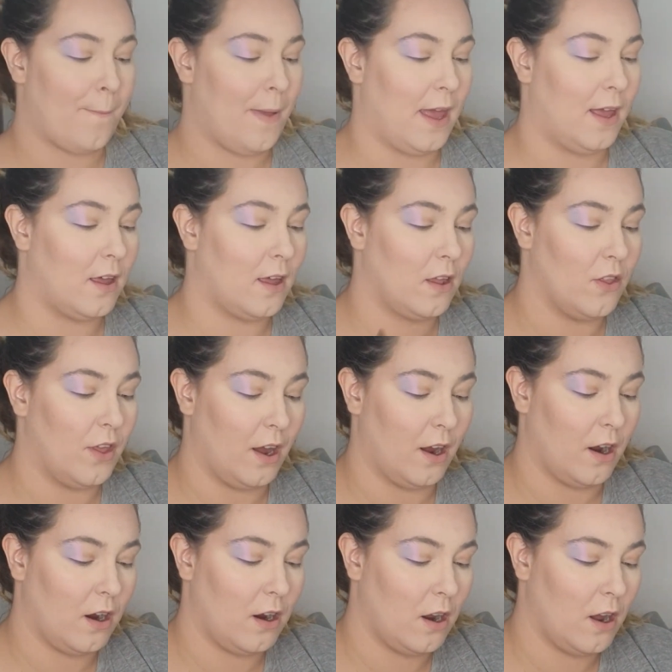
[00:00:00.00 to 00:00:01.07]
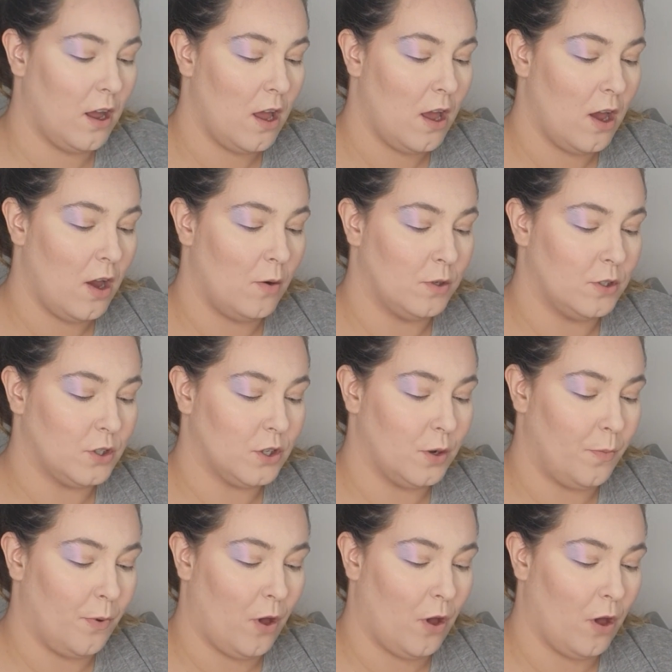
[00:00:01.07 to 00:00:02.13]
pink there, and we're just going
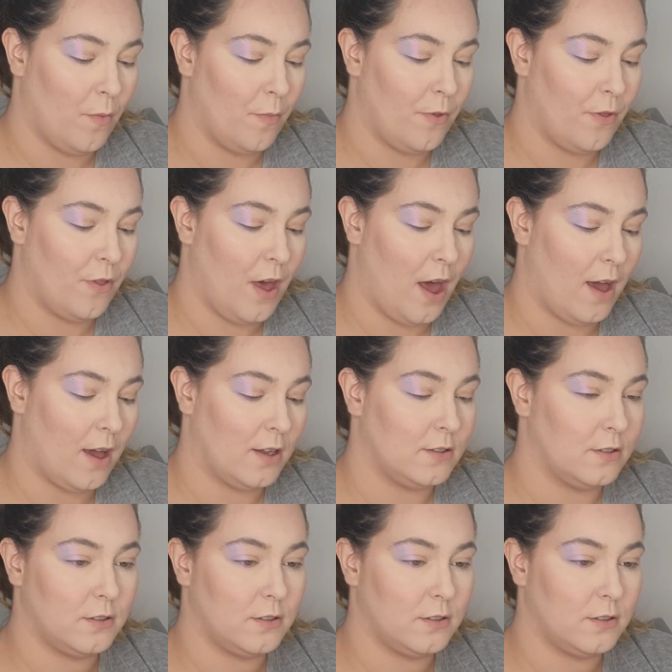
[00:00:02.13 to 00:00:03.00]
to pop that.